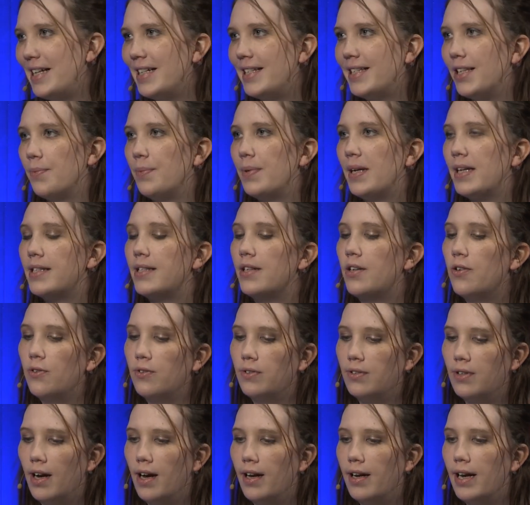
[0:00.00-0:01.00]
think so, because
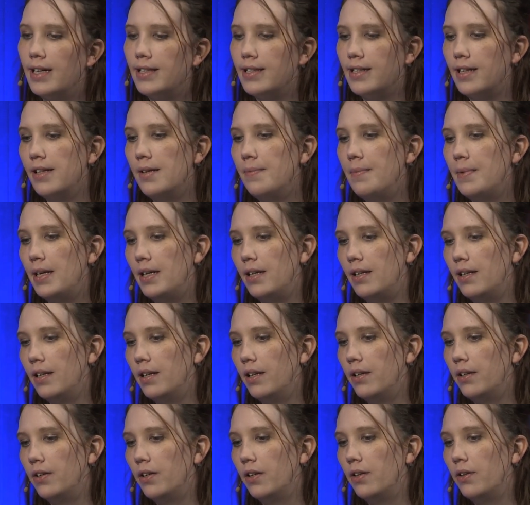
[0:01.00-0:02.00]
God has a limit
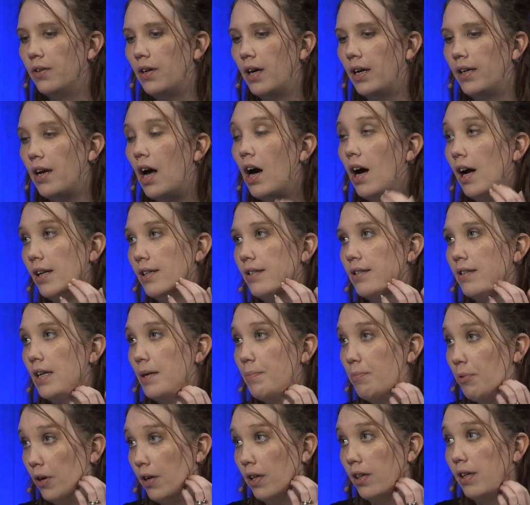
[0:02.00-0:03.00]
on us.
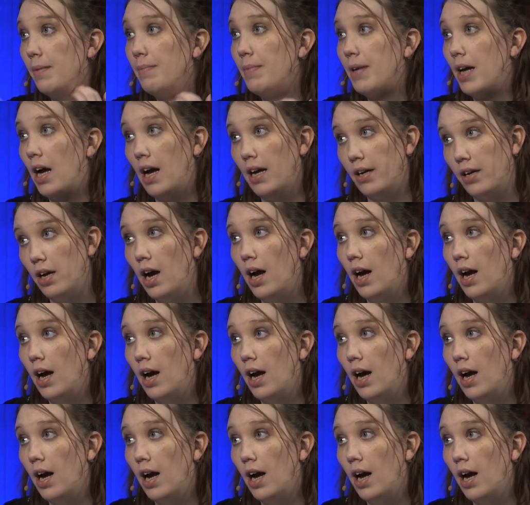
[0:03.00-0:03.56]
He put a limit on